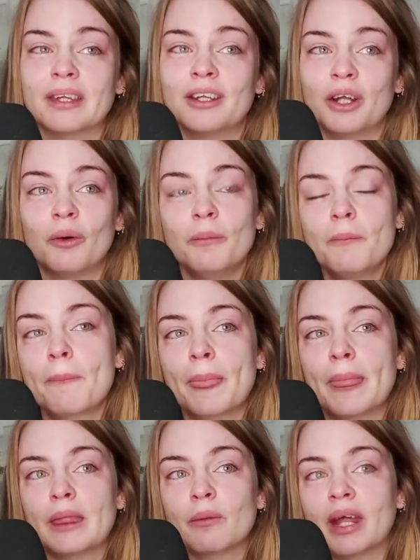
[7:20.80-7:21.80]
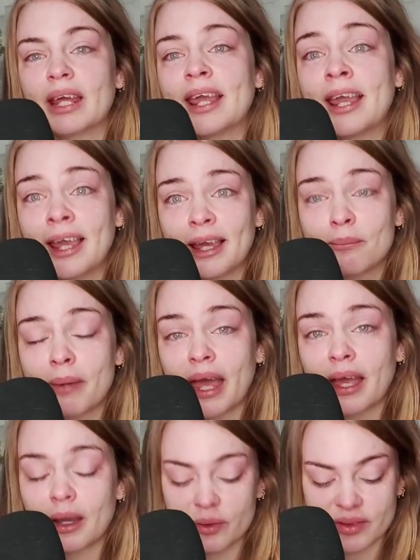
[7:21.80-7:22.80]
when I came
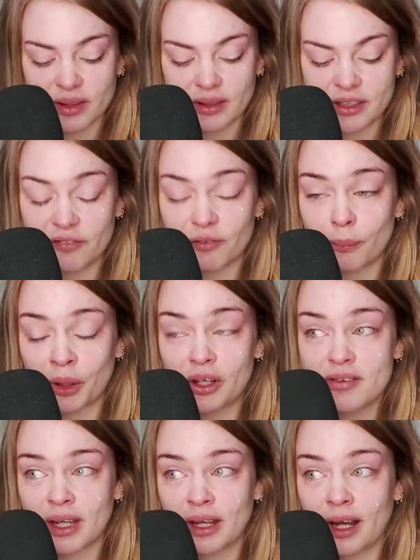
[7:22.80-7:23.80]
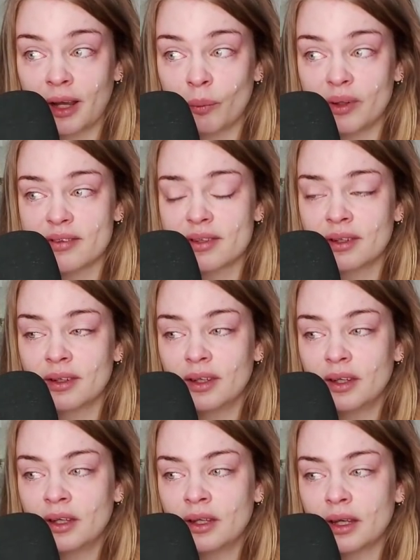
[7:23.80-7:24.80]
back, I was a different person. I was
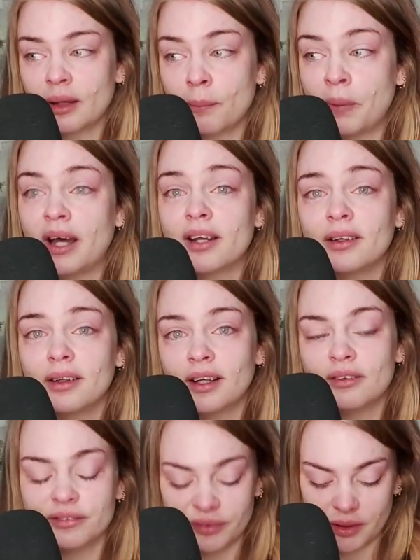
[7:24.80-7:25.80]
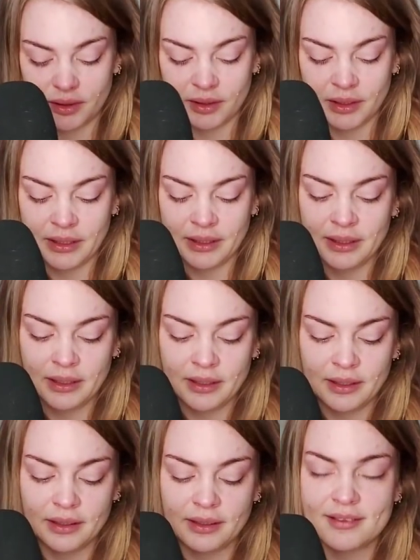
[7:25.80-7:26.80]
a puddle of
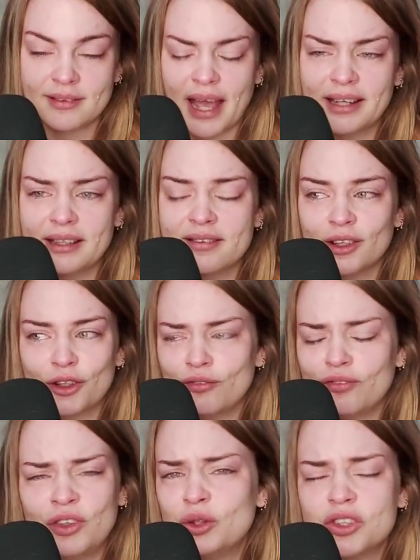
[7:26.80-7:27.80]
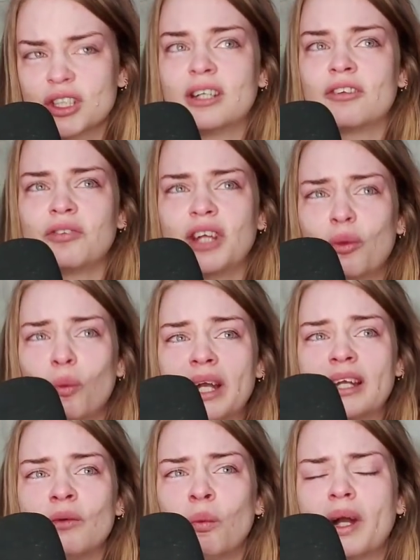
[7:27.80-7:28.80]
sadness and confusion of
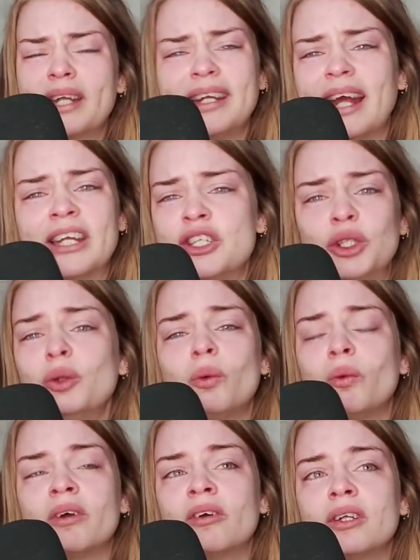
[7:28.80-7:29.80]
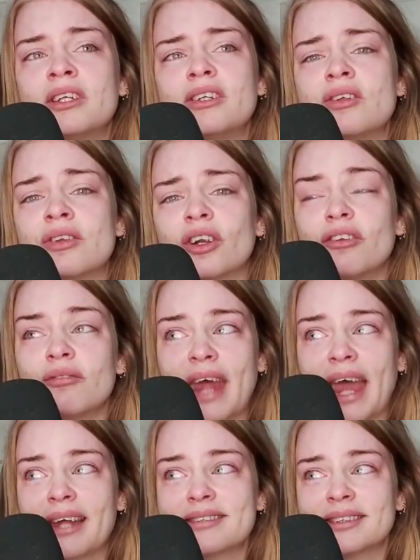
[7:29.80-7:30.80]
what did I do to deserve
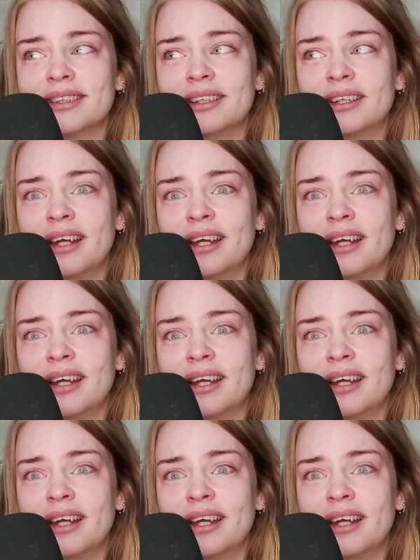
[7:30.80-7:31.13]
that?